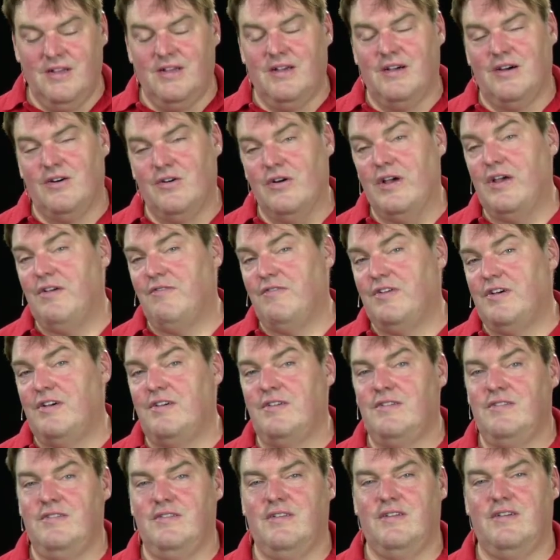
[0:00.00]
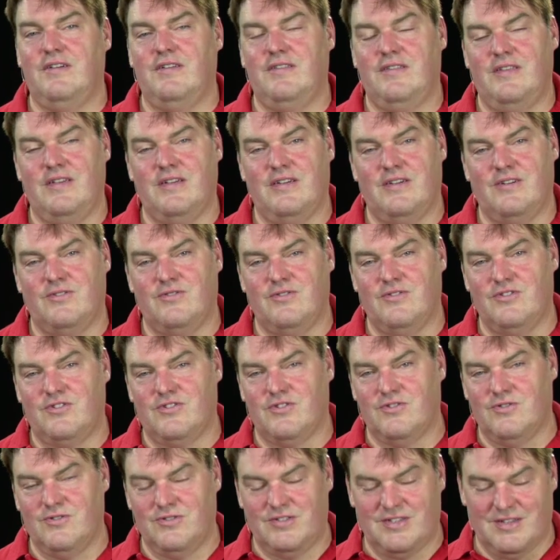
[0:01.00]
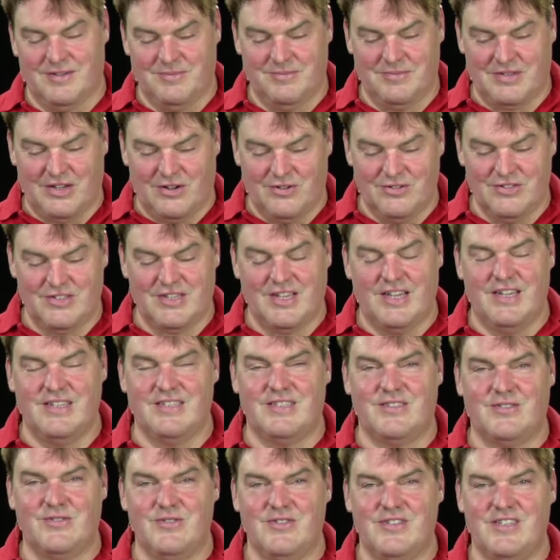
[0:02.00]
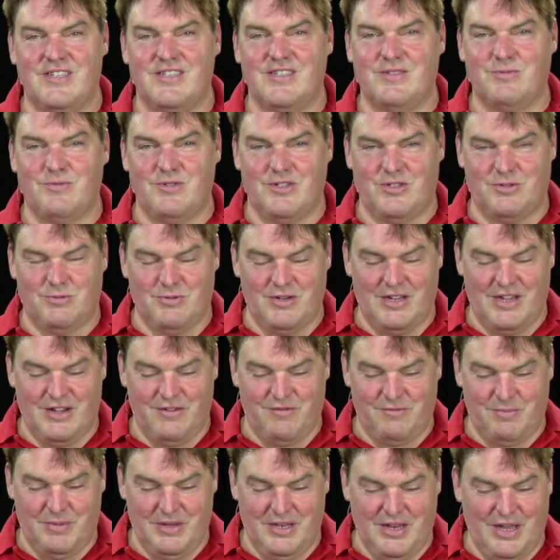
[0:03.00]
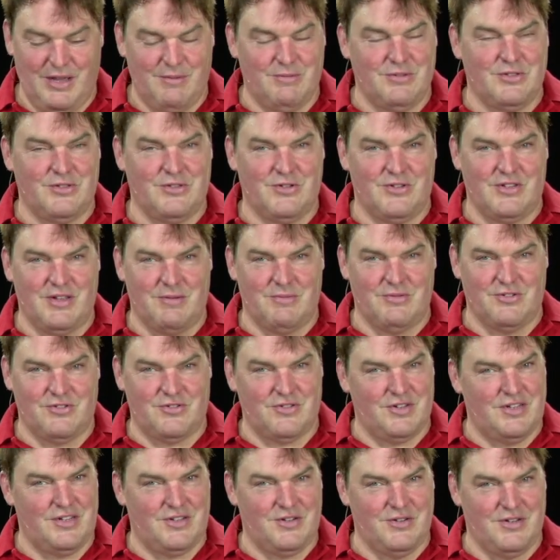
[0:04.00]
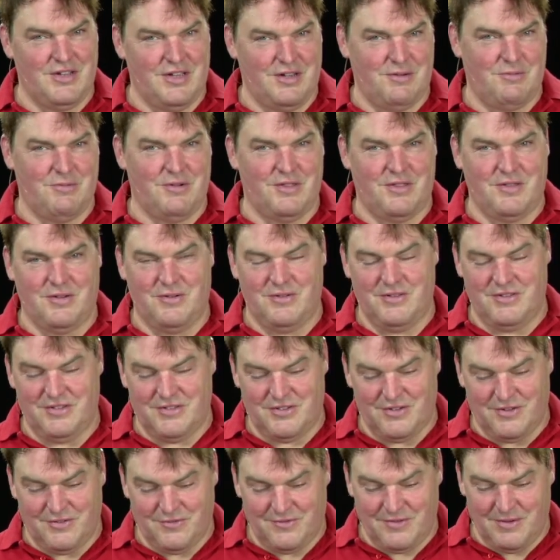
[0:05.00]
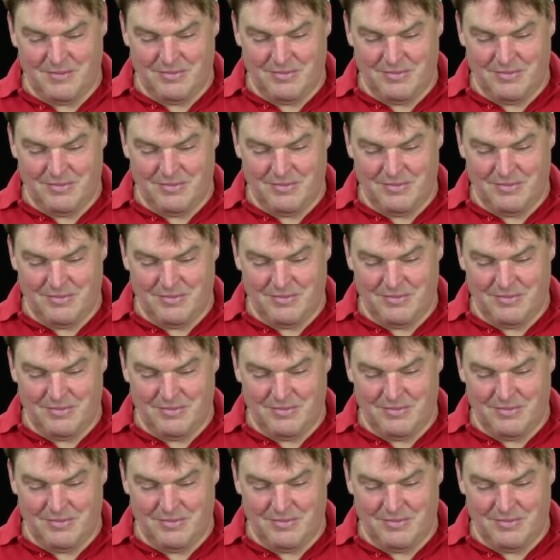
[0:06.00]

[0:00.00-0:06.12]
However, there are also some downsides to this, which we have been able to demonstrate today with all the software